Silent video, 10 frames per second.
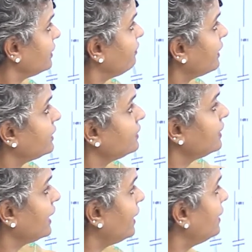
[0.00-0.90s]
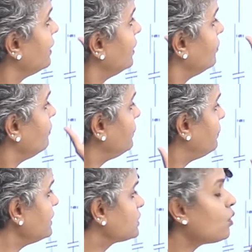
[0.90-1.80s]
defect in the head mid
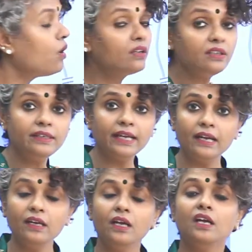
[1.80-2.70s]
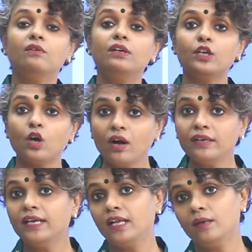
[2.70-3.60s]
piece or the tail will
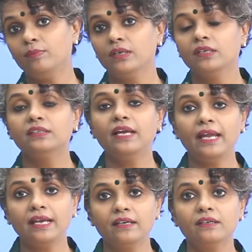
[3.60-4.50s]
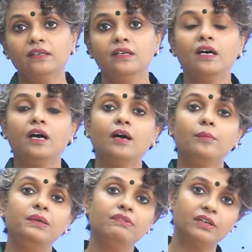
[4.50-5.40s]
not help the egg uh,
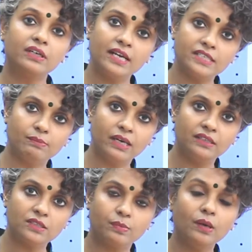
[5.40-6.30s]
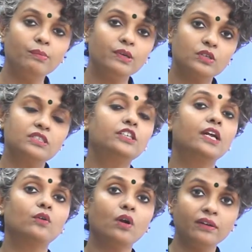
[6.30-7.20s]
be fertilized by the sperm because it
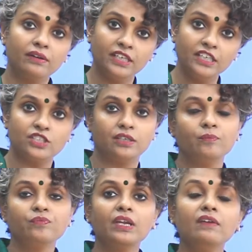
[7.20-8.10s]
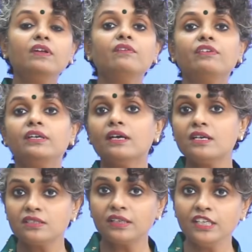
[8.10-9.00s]
cannot reach it even if it
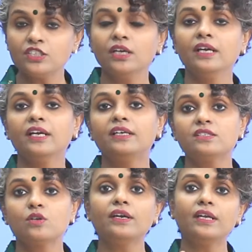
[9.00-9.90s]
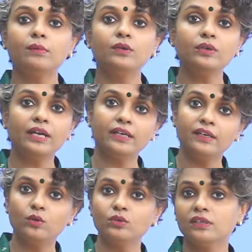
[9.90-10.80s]
does reach it is not able to get
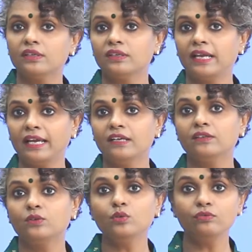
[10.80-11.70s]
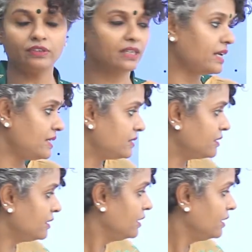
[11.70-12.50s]
into the egg to fertilize it